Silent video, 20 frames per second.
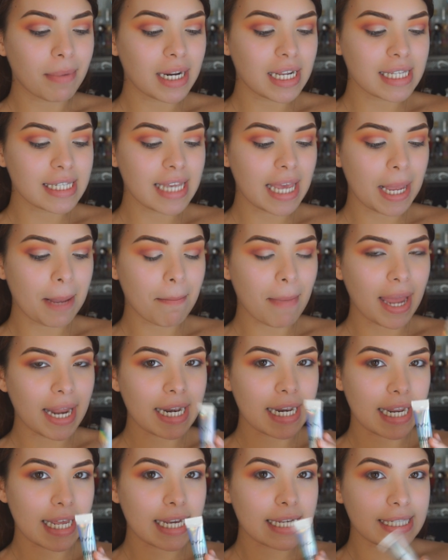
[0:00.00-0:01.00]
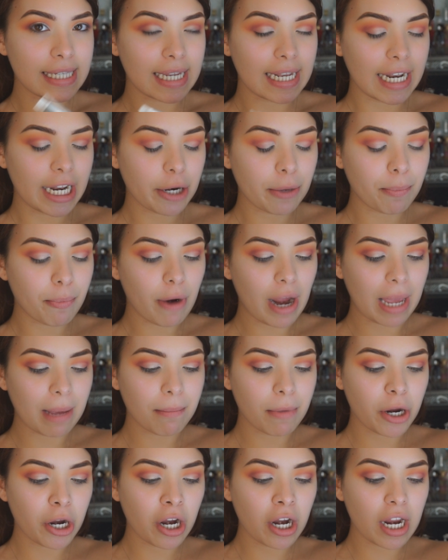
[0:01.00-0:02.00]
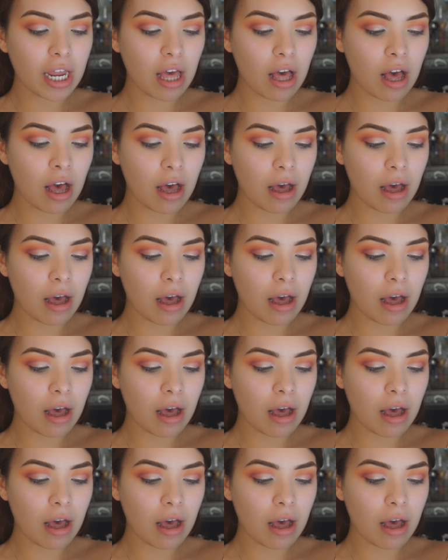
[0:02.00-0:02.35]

I'm going to take my NYX Glitter Primer.